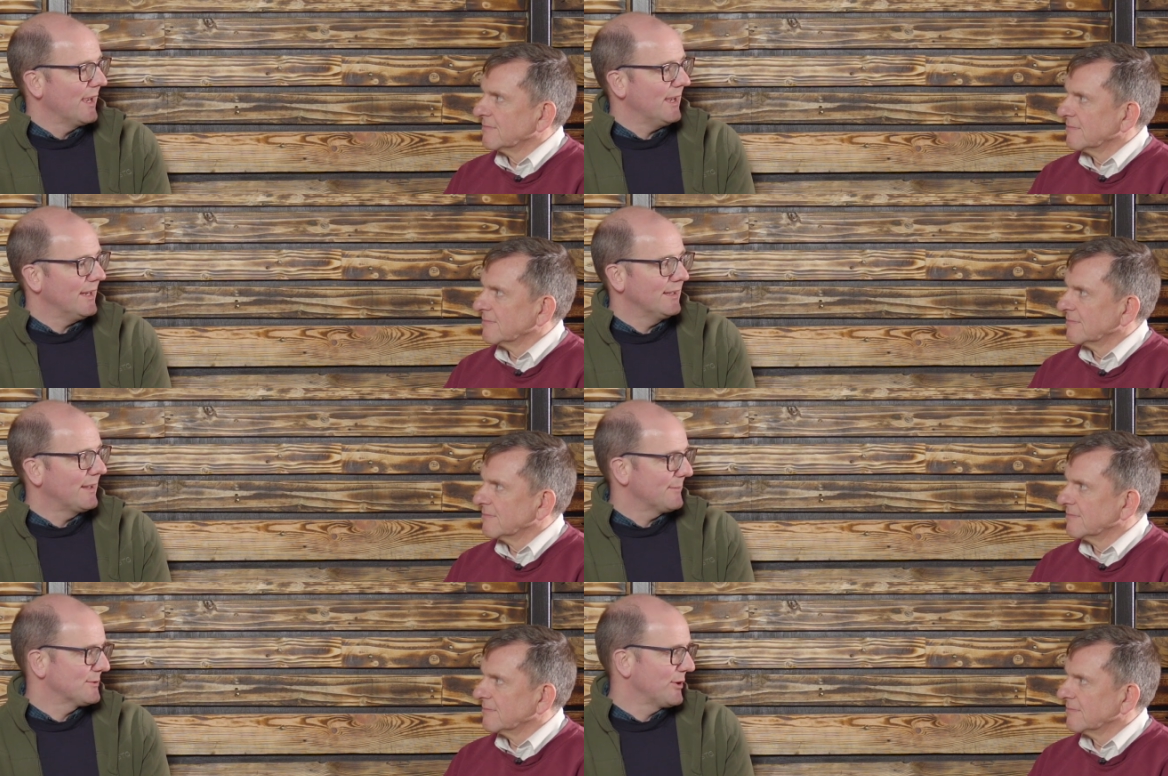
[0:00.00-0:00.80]
Speaker 1: any
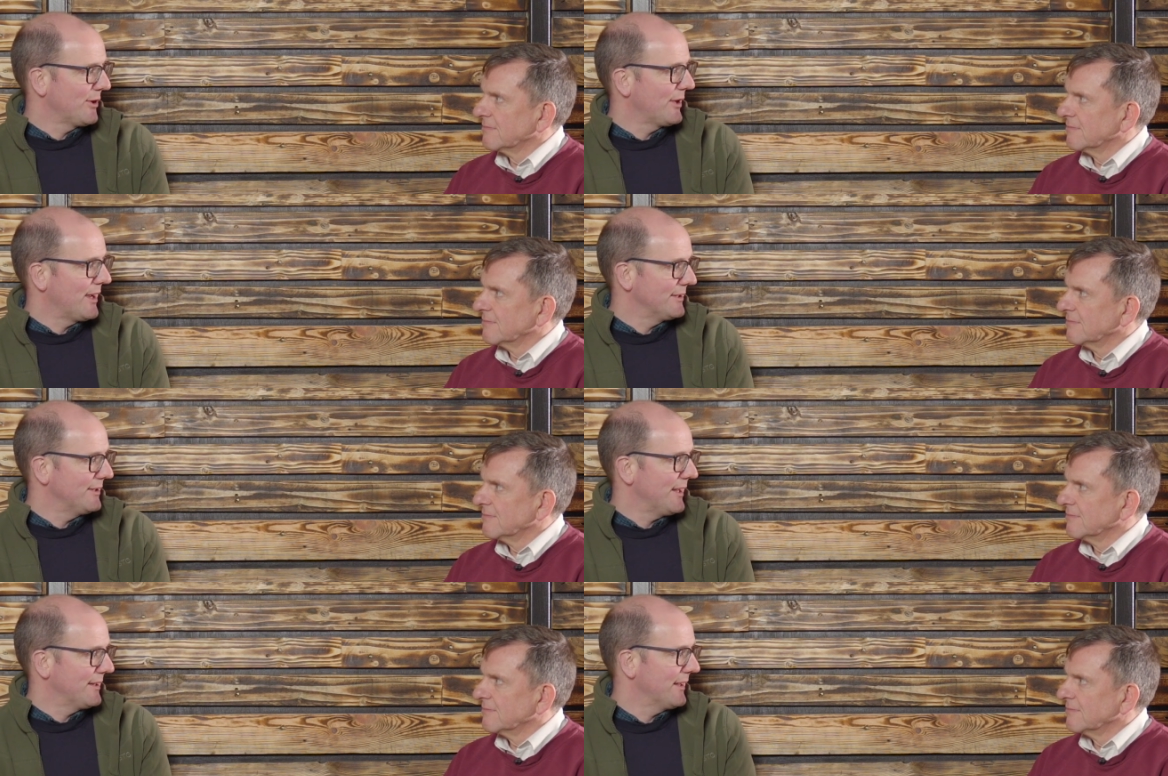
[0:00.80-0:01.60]
tips on how to handle
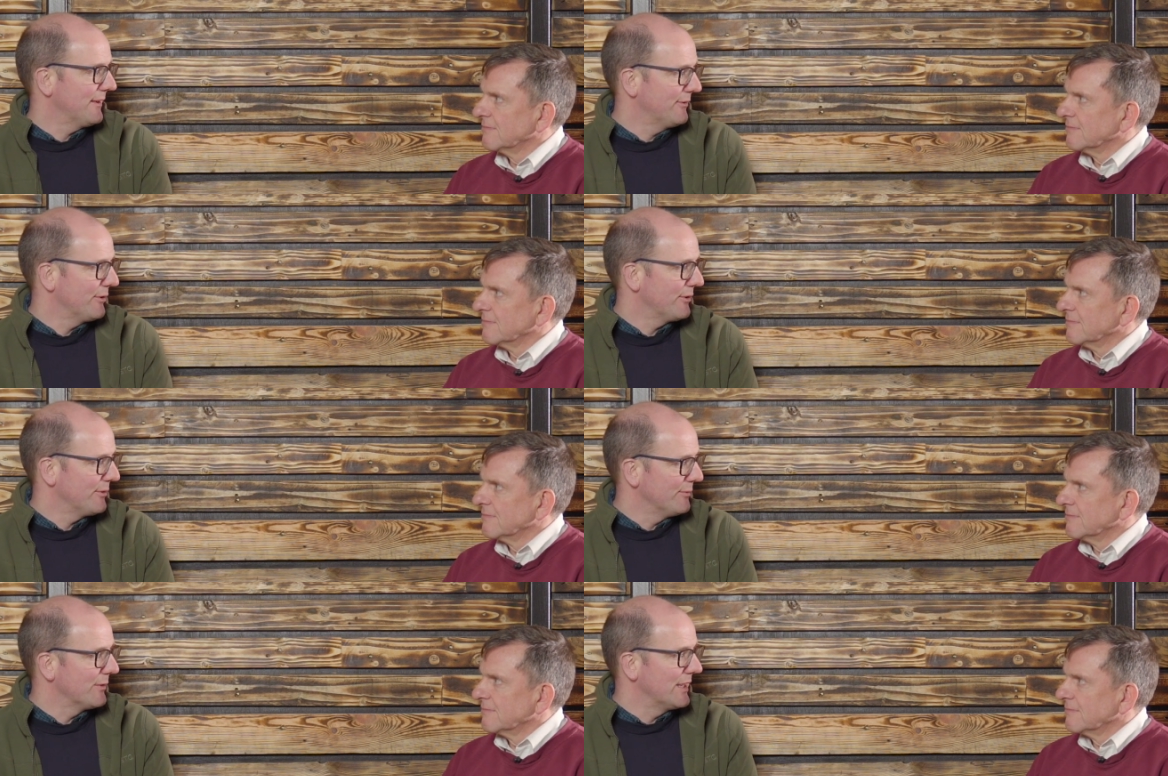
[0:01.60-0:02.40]
that if
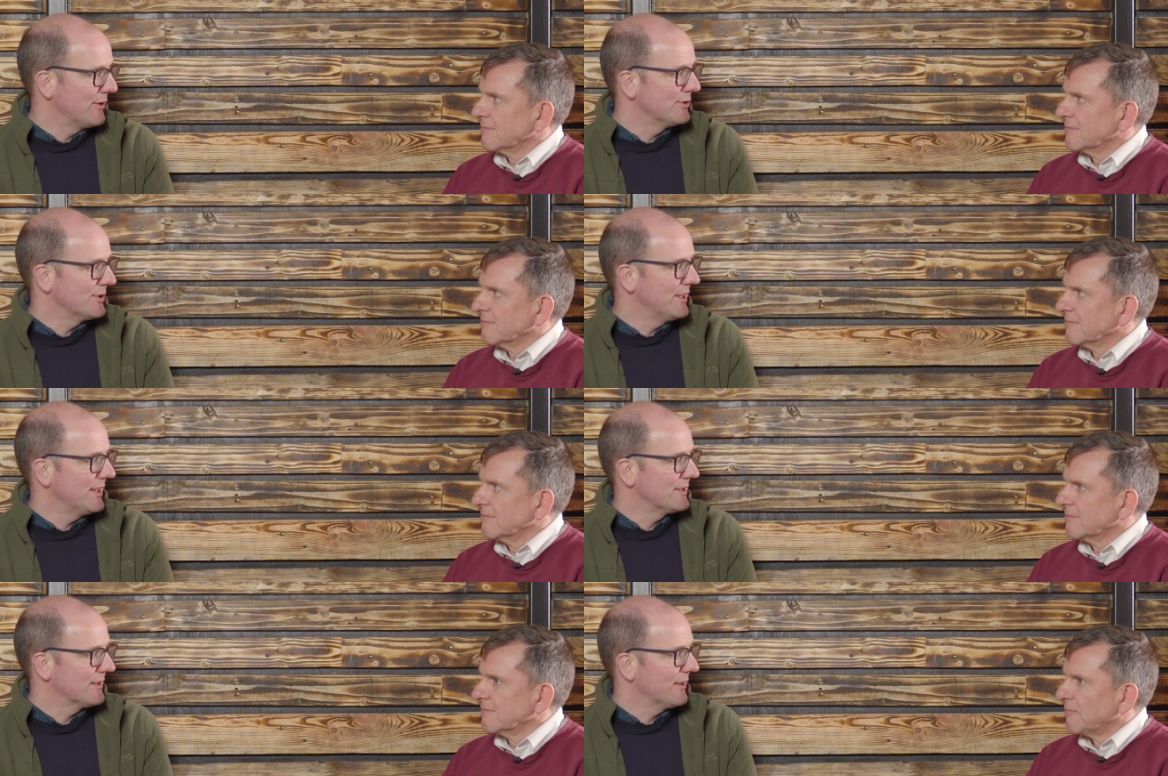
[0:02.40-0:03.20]
you're reusing
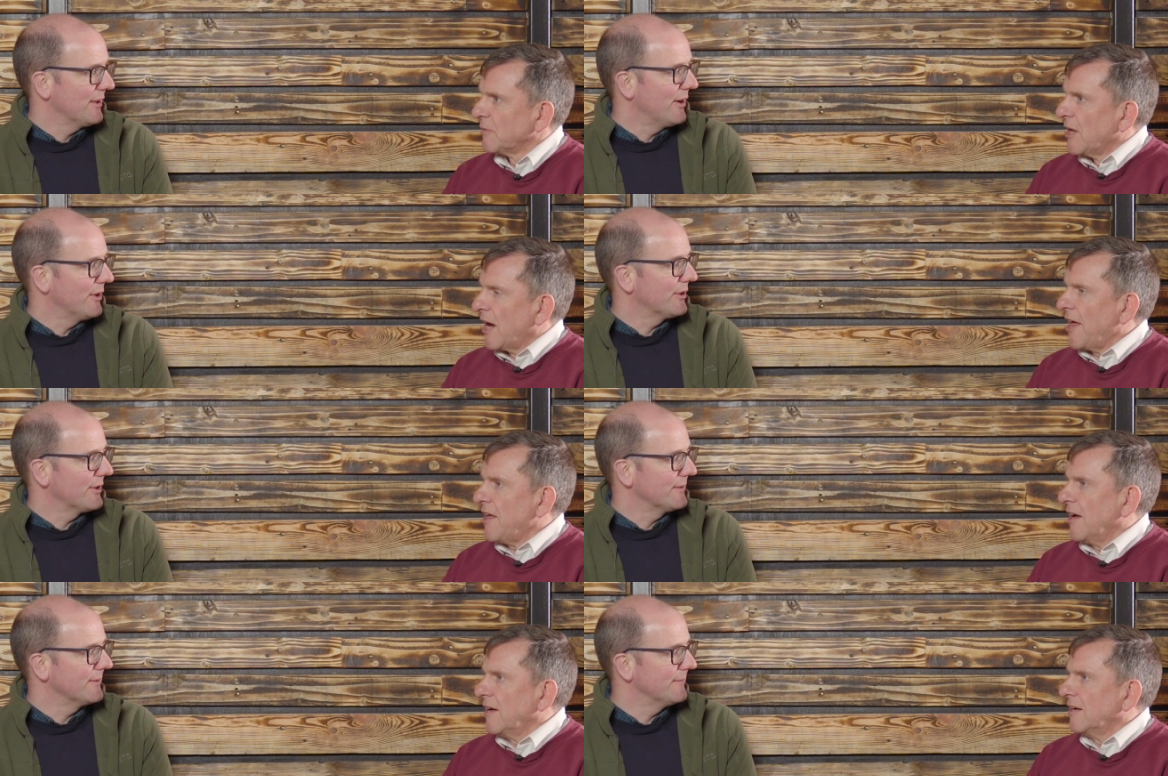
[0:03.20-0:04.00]
yeast other uh,
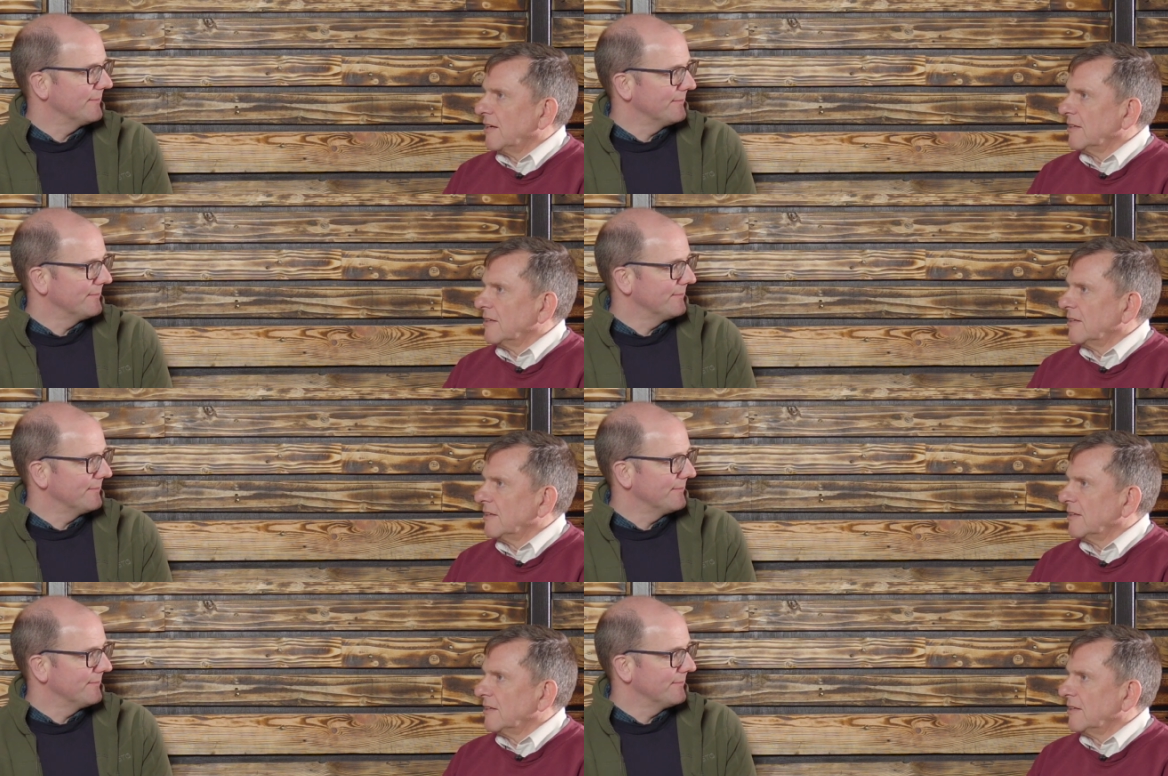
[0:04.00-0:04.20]
than